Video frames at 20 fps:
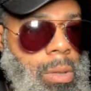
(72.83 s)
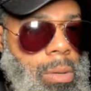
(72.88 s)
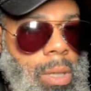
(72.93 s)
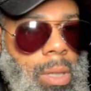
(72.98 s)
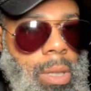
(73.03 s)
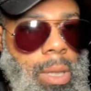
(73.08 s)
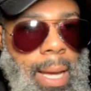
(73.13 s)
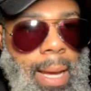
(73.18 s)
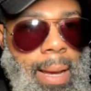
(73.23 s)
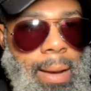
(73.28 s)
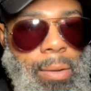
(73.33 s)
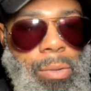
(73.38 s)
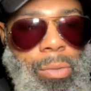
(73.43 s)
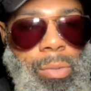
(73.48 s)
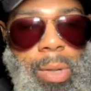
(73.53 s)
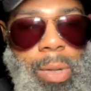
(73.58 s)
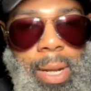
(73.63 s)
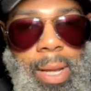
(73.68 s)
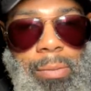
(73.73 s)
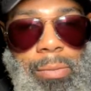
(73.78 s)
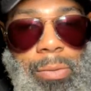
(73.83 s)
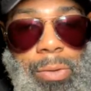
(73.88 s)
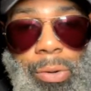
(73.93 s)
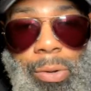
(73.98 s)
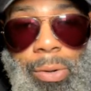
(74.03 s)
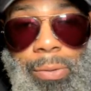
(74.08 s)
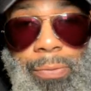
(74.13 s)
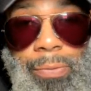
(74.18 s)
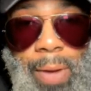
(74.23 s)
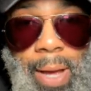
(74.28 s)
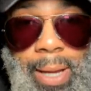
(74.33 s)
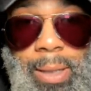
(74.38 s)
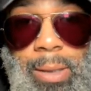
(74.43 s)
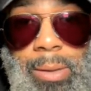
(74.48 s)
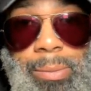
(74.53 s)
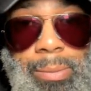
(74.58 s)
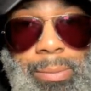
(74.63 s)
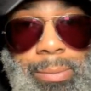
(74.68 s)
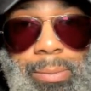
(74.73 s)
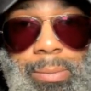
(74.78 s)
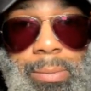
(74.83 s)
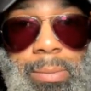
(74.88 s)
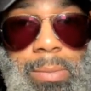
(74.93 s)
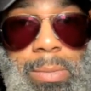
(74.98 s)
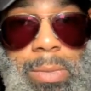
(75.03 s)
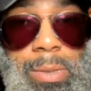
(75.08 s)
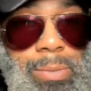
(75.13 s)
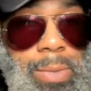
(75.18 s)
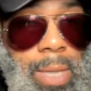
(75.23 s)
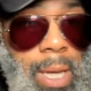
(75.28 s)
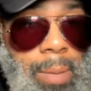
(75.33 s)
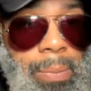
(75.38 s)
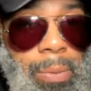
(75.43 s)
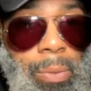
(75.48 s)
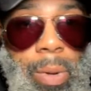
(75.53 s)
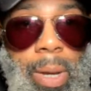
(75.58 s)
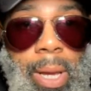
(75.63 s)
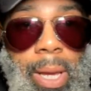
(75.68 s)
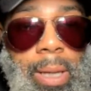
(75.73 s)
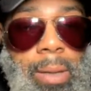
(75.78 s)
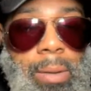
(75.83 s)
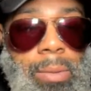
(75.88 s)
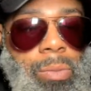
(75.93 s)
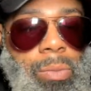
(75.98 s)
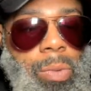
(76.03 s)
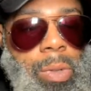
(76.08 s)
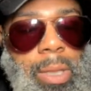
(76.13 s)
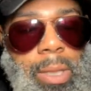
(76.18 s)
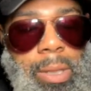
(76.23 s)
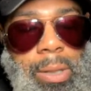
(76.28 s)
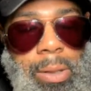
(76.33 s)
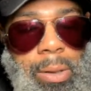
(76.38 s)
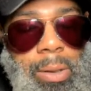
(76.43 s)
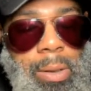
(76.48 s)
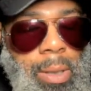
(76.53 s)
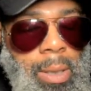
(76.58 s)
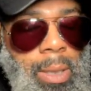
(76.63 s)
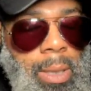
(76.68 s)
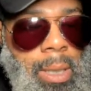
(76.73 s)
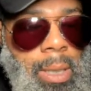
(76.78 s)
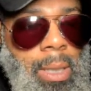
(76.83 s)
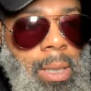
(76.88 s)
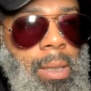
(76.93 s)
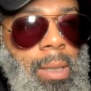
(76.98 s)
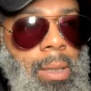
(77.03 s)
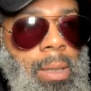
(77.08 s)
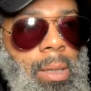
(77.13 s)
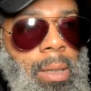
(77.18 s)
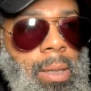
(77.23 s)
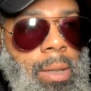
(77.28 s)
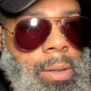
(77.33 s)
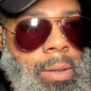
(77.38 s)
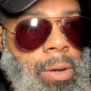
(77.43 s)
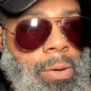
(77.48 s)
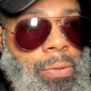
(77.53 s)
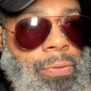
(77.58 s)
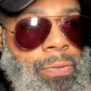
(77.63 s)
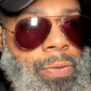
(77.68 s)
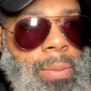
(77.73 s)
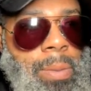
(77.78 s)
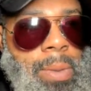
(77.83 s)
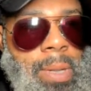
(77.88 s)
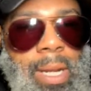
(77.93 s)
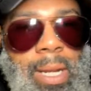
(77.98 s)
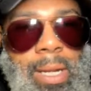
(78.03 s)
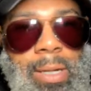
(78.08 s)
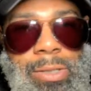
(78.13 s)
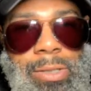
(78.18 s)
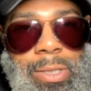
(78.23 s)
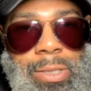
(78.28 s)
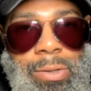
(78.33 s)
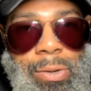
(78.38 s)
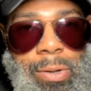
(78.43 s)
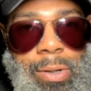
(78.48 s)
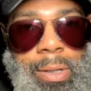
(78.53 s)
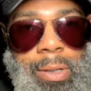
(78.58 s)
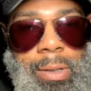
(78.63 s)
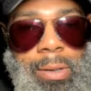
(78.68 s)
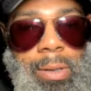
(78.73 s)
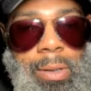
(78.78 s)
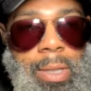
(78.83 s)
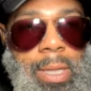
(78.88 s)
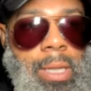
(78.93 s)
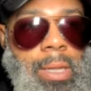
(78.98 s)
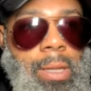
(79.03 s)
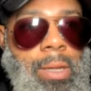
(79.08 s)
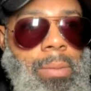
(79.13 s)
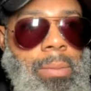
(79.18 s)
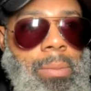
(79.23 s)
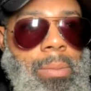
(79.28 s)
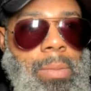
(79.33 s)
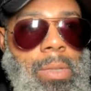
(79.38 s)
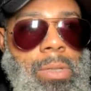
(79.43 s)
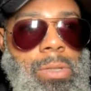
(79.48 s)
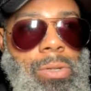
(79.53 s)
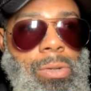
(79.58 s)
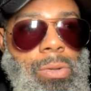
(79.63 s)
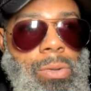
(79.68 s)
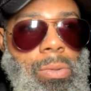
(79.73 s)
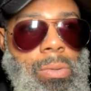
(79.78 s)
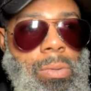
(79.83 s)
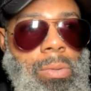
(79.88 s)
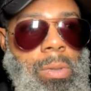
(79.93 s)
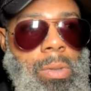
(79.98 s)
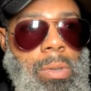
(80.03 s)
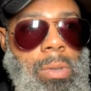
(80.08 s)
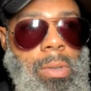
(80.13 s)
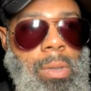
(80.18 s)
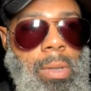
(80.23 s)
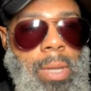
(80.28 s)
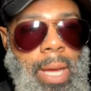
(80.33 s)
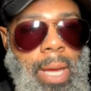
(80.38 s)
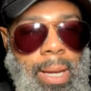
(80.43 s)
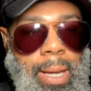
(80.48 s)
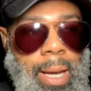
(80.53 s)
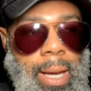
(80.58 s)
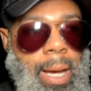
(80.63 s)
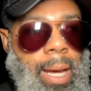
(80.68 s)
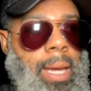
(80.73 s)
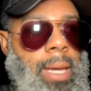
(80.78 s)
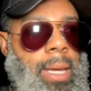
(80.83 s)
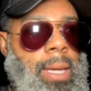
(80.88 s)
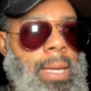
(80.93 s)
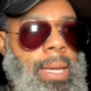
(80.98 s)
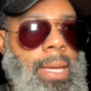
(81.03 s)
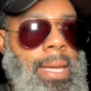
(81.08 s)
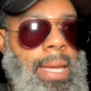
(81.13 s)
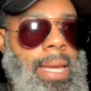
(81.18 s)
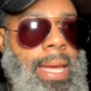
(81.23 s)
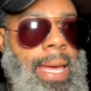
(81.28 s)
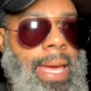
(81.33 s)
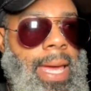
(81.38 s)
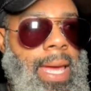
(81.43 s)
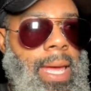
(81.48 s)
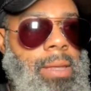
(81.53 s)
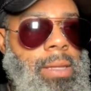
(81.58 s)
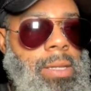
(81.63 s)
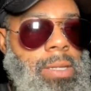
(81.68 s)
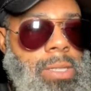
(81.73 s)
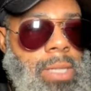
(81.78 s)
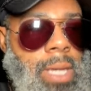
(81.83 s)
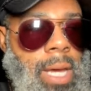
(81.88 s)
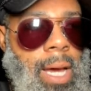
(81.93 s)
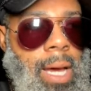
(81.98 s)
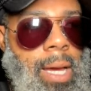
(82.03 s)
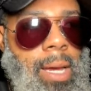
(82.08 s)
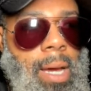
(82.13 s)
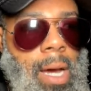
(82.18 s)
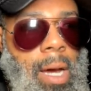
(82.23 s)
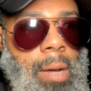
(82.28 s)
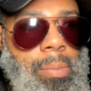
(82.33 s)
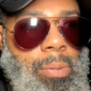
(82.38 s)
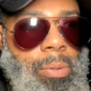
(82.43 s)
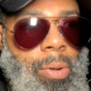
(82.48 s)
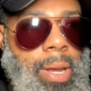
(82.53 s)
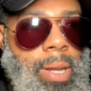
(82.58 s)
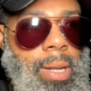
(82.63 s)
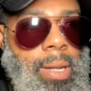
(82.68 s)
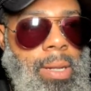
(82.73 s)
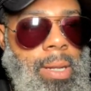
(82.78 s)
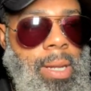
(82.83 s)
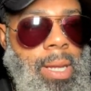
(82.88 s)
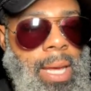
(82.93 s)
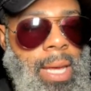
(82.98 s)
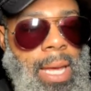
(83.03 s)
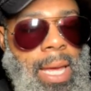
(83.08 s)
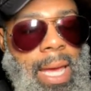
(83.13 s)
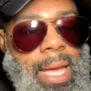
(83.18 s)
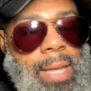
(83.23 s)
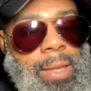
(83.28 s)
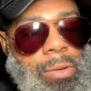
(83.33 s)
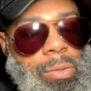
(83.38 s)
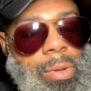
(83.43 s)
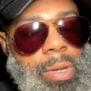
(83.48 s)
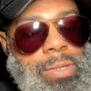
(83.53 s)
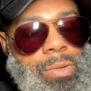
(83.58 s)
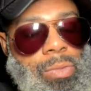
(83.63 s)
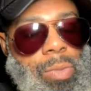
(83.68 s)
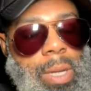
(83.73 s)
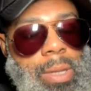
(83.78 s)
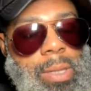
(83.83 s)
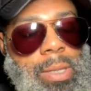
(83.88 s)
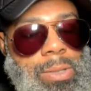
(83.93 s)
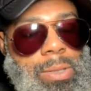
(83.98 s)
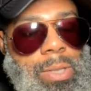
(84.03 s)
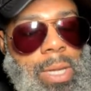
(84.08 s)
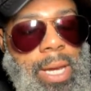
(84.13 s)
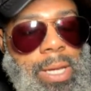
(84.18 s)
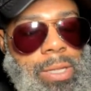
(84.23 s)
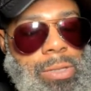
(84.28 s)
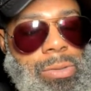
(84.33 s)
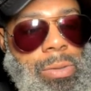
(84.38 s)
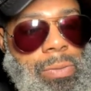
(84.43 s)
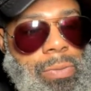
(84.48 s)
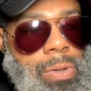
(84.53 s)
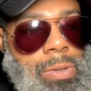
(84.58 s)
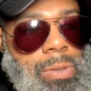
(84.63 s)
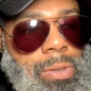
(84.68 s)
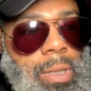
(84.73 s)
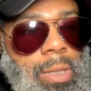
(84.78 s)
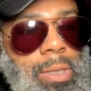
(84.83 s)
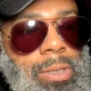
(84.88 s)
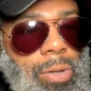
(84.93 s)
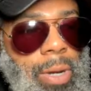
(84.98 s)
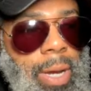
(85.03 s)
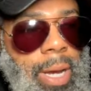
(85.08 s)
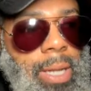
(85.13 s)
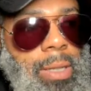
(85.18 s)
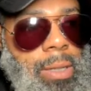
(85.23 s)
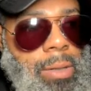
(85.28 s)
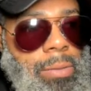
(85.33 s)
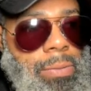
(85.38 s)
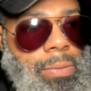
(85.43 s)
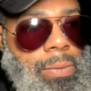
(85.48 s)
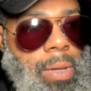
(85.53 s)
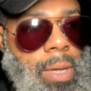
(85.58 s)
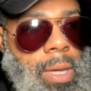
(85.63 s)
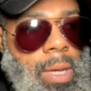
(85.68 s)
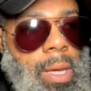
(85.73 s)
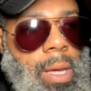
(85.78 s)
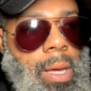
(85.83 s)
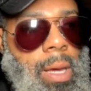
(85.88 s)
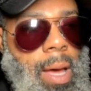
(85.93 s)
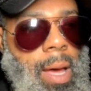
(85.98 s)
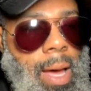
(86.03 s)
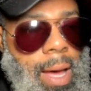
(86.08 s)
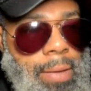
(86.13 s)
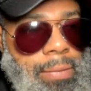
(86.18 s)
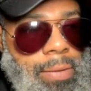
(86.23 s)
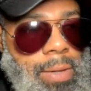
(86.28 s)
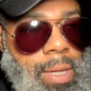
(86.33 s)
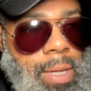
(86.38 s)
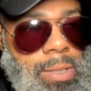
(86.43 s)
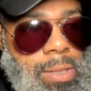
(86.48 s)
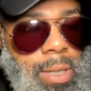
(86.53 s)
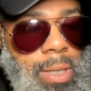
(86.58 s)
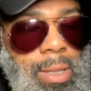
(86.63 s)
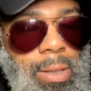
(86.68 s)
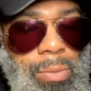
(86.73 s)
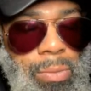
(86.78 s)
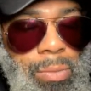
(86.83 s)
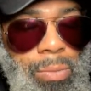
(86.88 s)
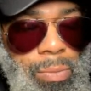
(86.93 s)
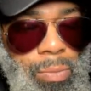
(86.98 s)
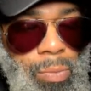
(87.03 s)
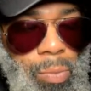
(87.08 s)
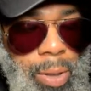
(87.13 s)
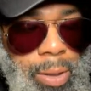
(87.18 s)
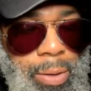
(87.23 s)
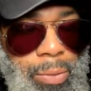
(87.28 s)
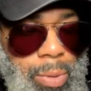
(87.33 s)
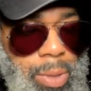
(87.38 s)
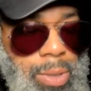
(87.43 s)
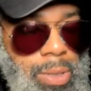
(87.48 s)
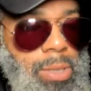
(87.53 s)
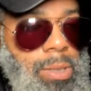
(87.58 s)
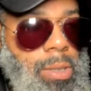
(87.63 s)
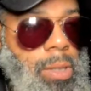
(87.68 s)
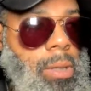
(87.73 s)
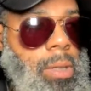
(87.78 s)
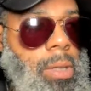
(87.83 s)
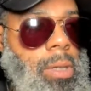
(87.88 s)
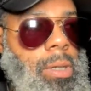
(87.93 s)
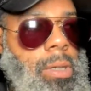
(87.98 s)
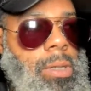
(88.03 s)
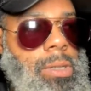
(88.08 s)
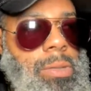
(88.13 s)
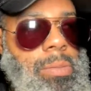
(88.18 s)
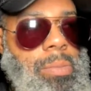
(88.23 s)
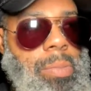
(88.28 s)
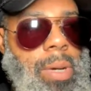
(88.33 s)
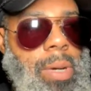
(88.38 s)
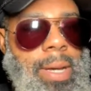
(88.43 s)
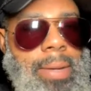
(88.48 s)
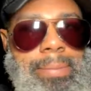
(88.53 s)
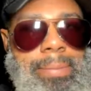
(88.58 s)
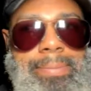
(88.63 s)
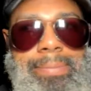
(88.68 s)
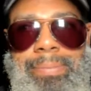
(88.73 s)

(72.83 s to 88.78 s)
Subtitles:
clout, whatever. They're gonna find him some type of way. Really, their feminine energy is gonna lead them to that guy, and this guy operating. And the reason why this guy is universally attractive, obviously, one of which is the looks, but